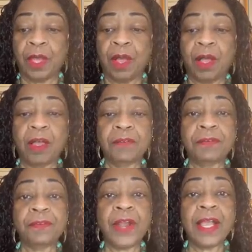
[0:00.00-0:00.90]
On
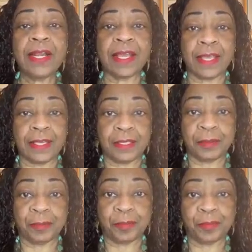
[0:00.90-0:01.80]
Friday,
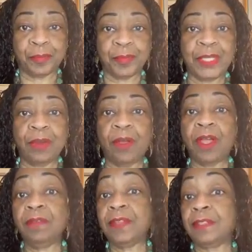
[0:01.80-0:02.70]
now
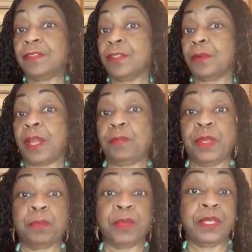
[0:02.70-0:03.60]
all of this is a great
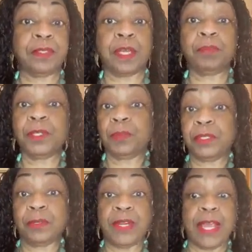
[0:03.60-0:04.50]
big build-up to
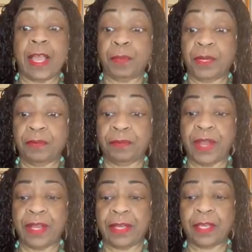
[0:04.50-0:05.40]
what's going to happen on
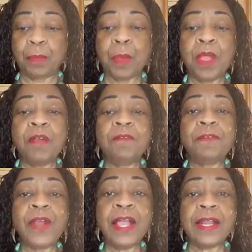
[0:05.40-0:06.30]
Friday.
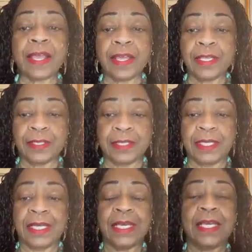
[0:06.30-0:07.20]
Friday,
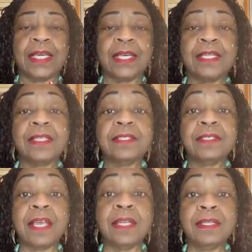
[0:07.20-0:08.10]
the
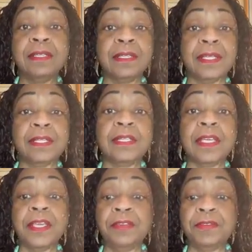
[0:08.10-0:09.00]
sun
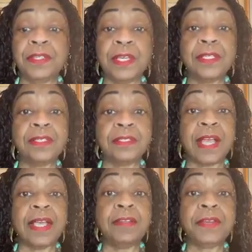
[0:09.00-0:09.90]
leaves the
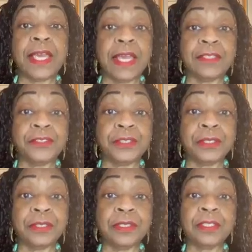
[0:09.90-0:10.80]
sign of
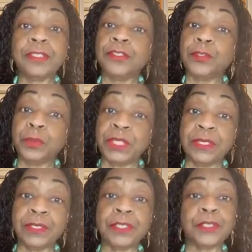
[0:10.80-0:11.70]
Cancer,
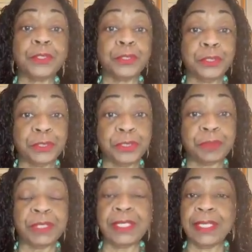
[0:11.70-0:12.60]
sweet,
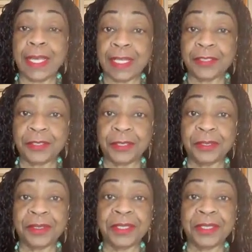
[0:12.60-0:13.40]
nurturing Cancer,